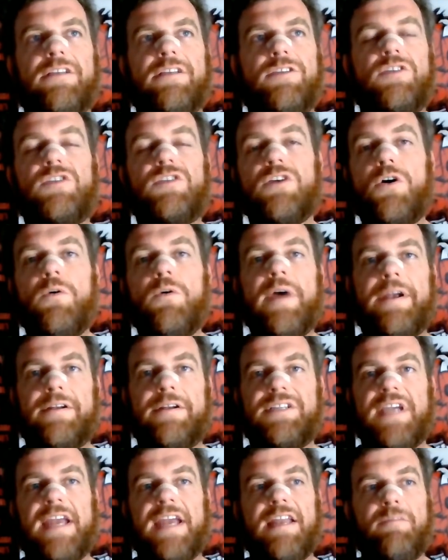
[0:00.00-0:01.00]
so
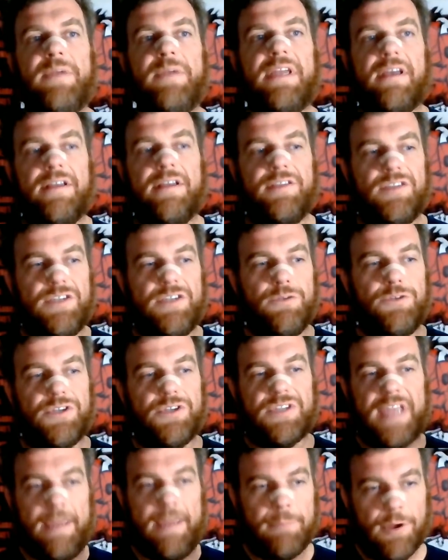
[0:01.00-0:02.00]
entertaining because you
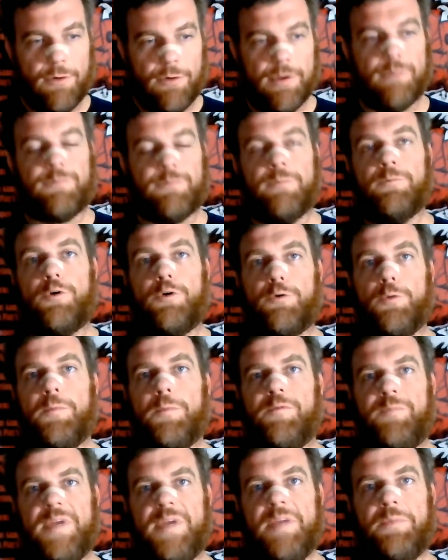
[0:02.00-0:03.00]
just kept going from group
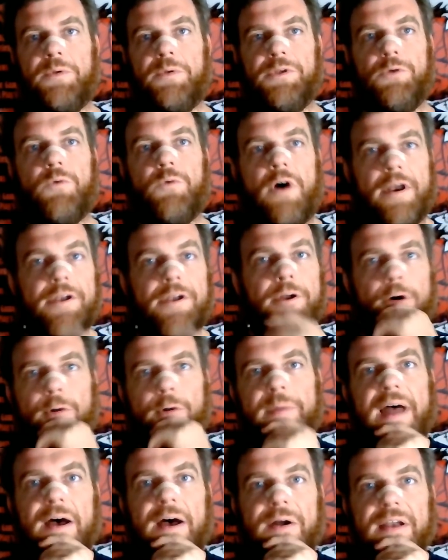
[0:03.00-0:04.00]
of people you want to know
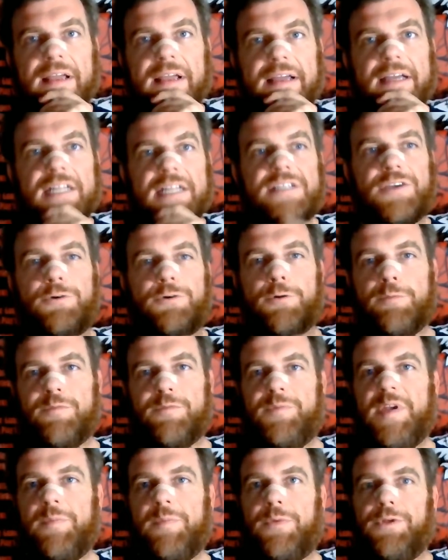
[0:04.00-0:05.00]
about to group
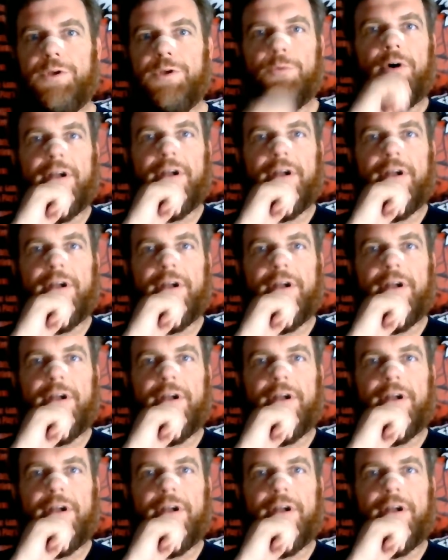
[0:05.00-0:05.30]
of people you